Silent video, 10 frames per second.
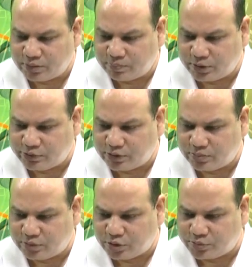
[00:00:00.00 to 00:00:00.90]
plus
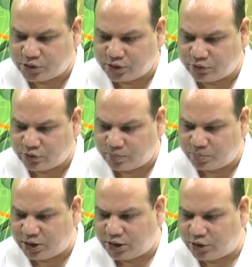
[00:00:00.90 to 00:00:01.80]
number of shares of
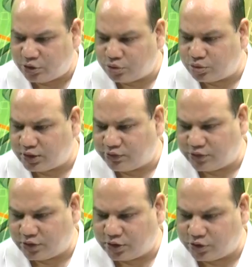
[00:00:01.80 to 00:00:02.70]
B into
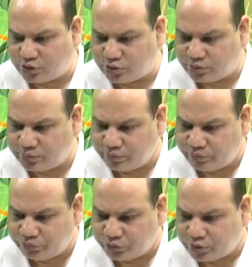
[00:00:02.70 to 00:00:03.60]
exchange ratio.
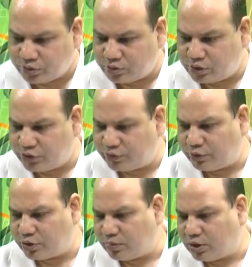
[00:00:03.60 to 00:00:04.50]
This
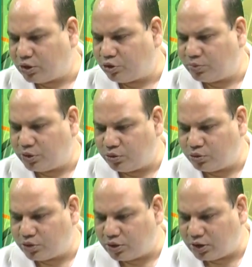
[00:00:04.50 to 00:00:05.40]
formula to be
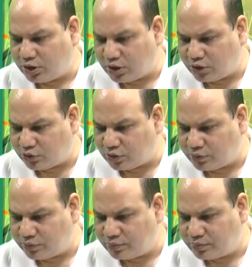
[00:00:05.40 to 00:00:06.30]
used in case of
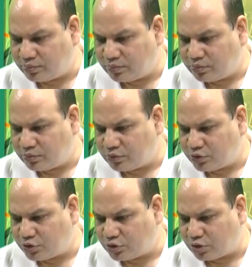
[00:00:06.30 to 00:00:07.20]

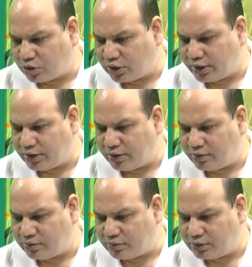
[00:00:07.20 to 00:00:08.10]
stock deal,
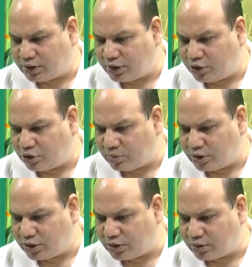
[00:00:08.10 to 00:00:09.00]
the
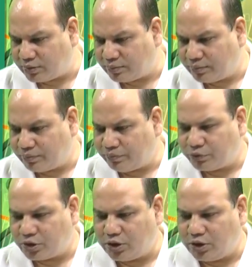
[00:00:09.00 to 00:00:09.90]
denominator.
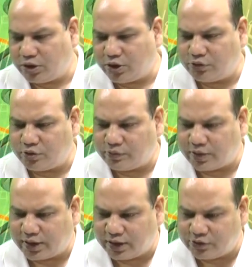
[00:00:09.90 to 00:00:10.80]
In case of
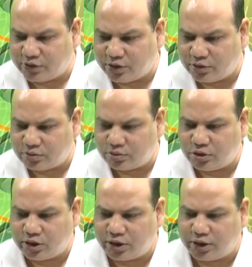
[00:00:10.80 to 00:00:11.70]
cash deal,
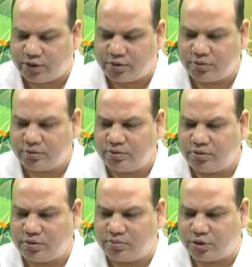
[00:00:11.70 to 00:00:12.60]
only write
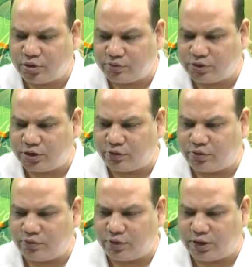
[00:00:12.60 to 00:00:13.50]
number of shares
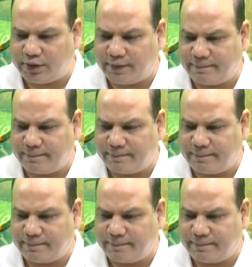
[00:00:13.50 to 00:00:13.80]
of A.